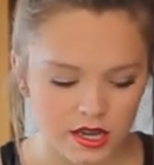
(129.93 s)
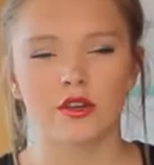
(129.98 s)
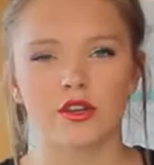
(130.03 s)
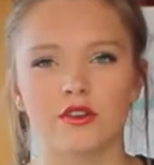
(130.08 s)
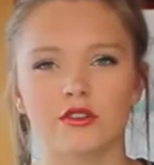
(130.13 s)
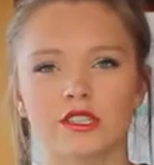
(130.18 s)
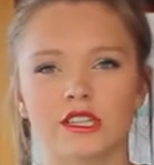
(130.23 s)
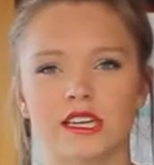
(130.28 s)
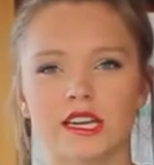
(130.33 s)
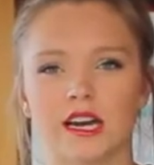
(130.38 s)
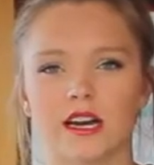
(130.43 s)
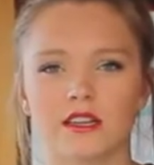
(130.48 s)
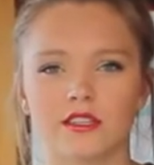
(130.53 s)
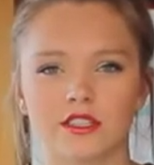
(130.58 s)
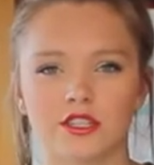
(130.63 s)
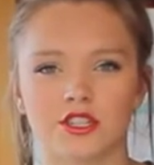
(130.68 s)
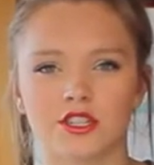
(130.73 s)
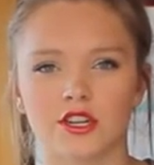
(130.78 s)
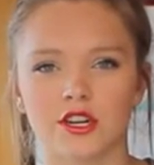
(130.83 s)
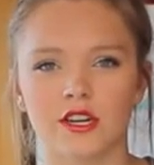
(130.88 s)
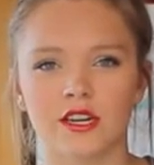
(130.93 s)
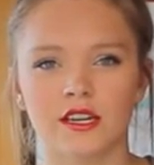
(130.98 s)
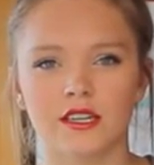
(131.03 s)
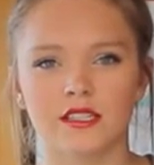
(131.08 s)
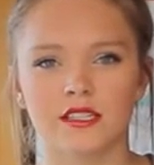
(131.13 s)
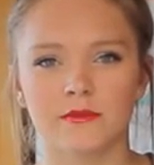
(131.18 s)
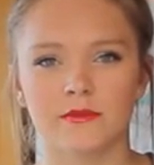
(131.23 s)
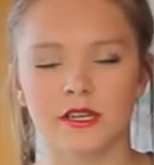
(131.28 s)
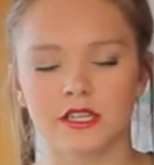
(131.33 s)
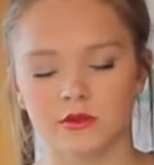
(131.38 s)
Using caster sugar
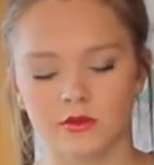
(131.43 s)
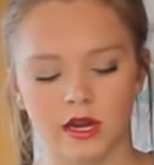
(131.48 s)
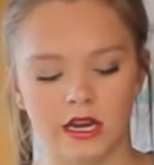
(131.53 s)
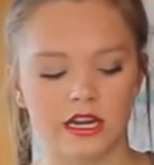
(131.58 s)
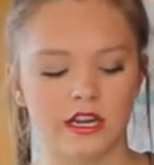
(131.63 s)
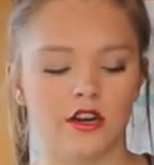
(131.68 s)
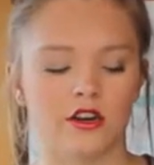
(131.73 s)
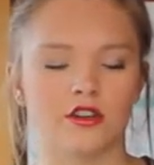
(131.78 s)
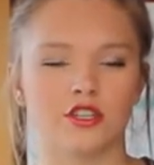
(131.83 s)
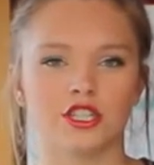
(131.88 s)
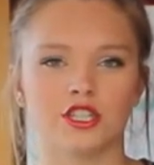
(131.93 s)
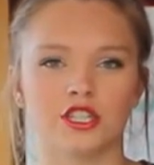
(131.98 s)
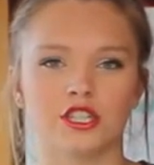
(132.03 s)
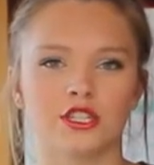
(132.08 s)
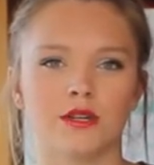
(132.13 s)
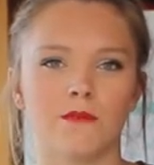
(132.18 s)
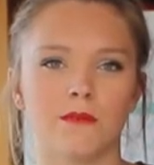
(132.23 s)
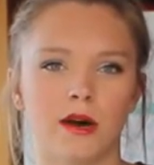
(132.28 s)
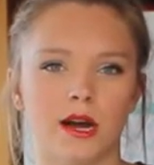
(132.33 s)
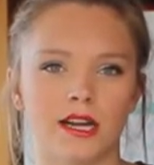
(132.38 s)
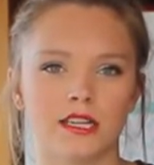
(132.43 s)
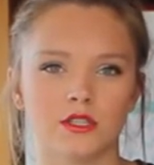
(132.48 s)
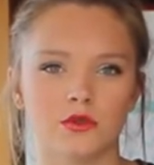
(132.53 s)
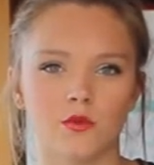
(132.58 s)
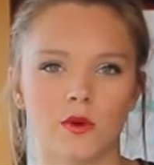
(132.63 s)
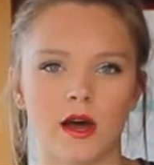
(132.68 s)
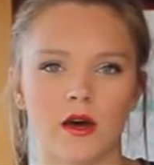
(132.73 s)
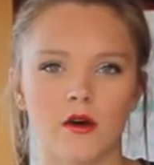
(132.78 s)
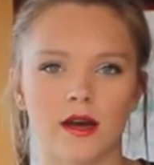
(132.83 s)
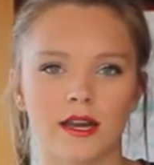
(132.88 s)
is the best way to go just because it binds
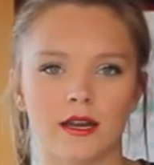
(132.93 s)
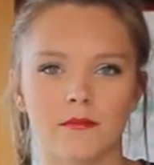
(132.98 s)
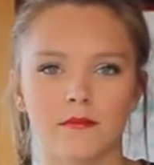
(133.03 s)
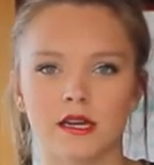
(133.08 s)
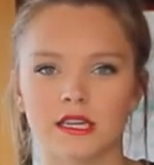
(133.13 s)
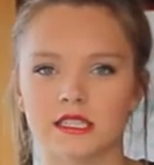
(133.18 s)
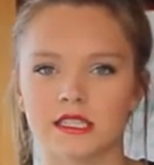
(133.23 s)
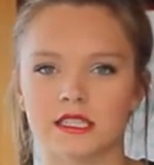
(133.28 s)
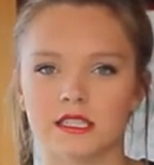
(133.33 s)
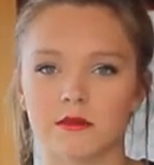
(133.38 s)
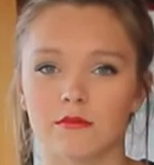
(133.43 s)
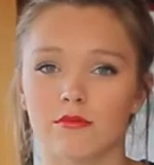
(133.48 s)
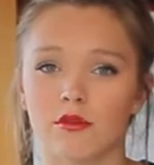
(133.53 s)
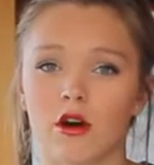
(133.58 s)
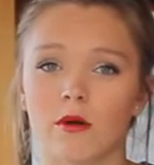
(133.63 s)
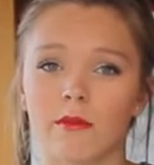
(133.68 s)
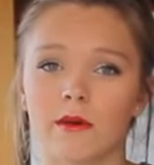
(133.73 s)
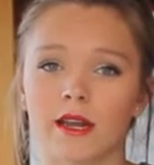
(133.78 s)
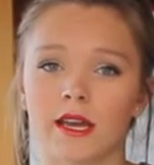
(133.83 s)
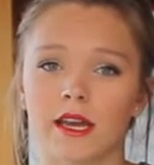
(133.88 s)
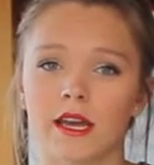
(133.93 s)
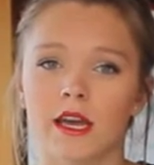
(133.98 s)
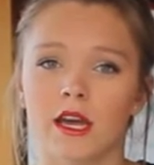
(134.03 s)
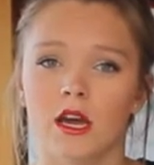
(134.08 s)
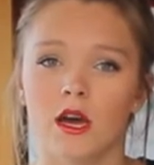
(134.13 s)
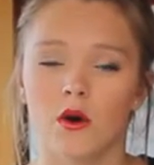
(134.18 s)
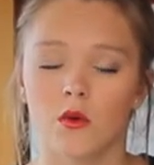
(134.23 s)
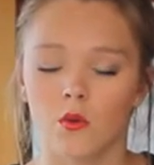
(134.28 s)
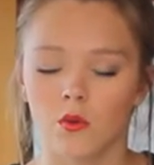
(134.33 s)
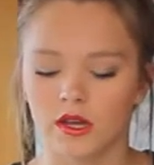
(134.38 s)
well and it mixes in properly
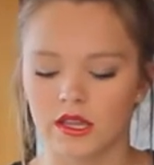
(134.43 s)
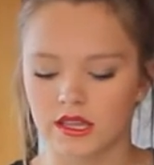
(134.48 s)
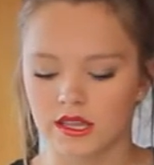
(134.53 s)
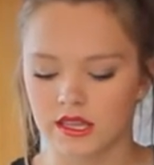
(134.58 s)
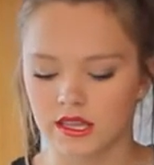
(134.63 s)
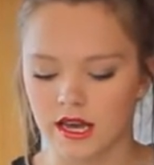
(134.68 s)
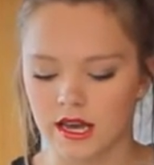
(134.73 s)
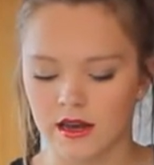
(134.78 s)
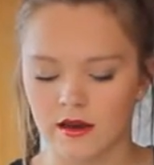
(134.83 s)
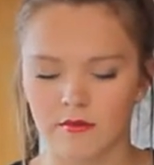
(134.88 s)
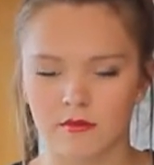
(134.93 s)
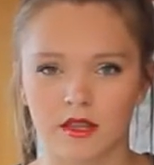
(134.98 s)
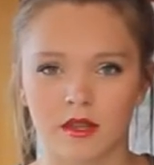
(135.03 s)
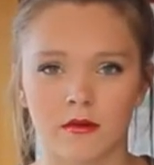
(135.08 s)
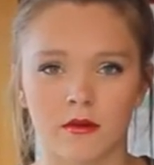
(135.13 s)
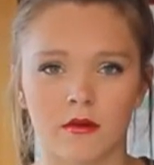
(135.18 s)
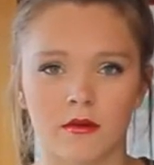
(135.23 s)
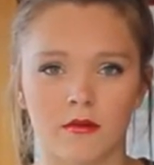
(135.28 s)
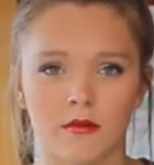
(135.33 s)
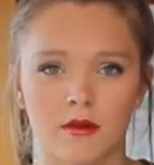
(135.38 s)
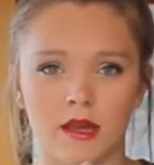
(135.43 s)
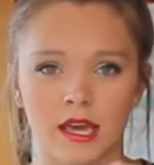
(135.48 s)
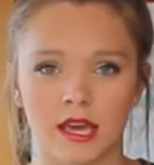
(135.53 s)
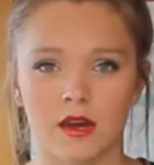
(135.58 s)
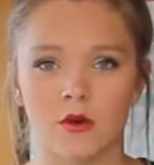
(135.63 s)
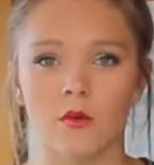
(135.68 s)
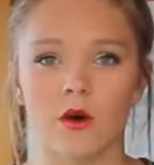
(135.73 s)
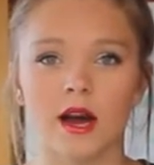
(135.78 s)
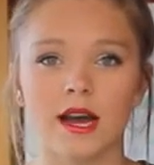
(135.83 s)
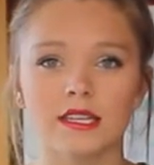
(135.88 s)
with the
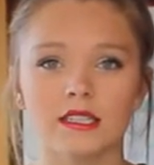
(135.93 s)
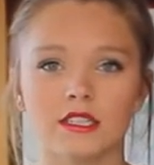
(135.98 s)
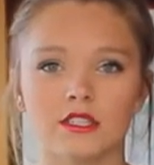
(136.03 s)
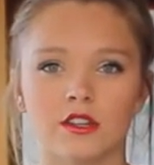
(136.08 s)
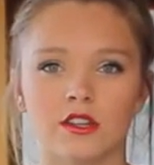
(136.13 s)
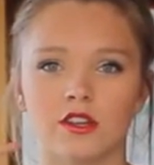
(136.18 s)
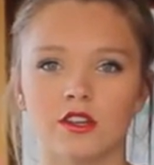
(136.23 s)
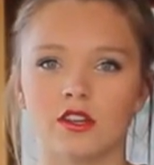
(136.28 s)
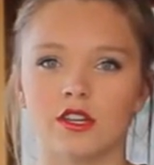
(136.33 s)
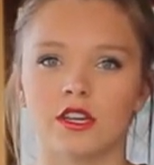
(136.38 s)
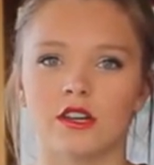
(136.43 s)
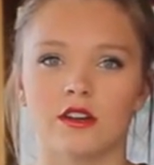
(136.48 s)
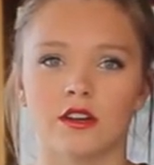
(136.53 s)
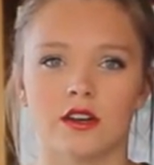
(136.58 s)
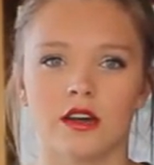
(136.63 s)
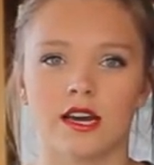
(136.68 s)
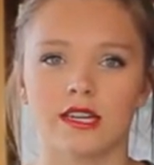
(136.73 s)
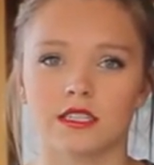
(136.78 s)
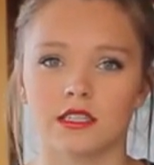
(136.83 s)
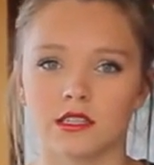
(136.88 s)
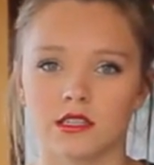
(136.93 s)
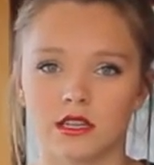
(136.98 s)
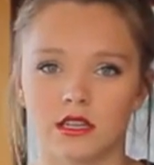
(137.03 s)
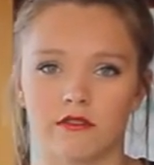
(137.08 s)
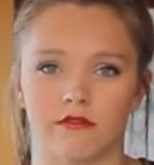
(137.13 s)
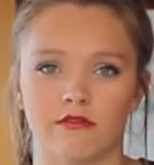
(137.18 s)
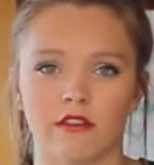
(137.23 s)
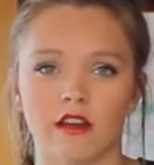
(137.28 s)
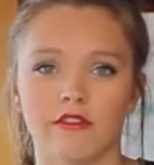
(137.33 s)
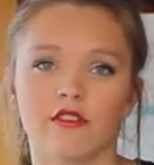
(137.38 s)
egg whites, so then you get a nice
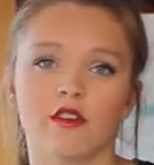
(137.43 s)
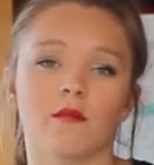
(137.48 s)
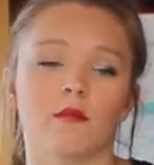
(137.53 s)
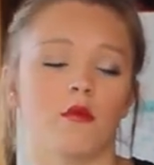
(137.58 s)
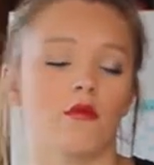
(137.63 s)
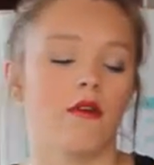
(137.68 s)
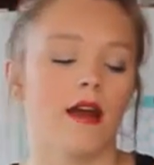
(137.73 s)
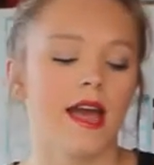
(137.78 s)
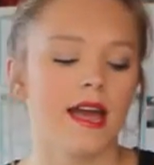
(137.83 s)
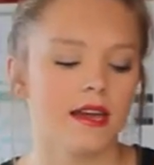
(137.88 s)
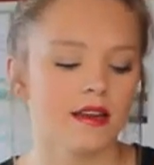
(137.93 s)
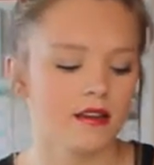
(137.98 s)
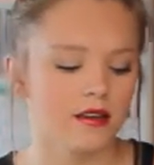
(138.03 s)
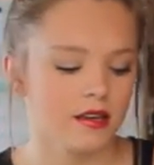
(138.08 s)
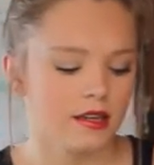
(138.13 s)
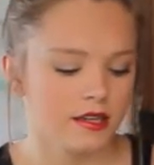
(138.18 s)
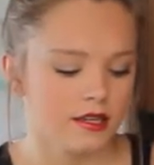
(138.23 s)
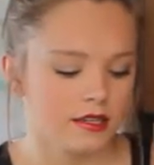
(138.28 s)
fluffy meringue.